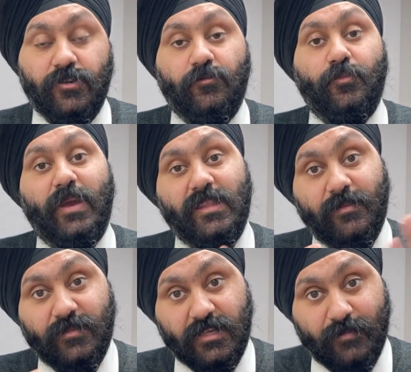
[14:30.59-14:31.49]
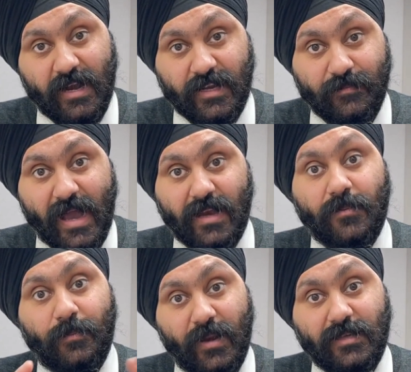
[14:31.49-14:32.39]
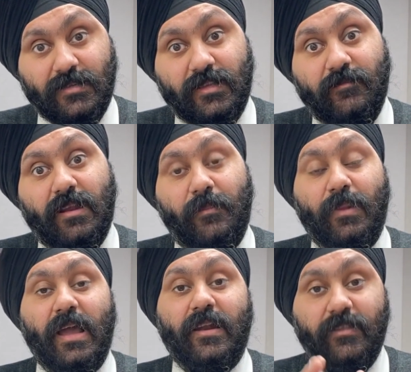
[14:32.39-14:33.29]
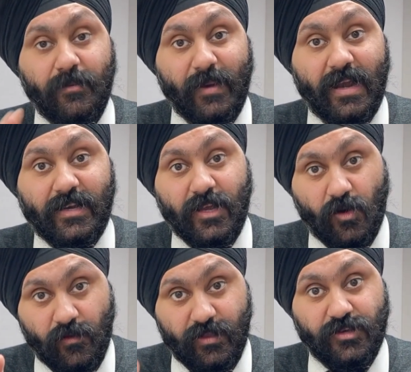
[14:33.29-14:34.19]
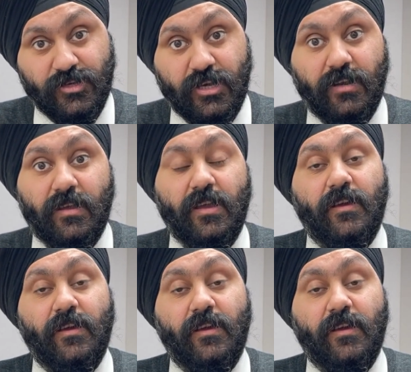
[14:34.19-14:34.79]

You have to pay them this penalty back, plus they will apply another penalty on the year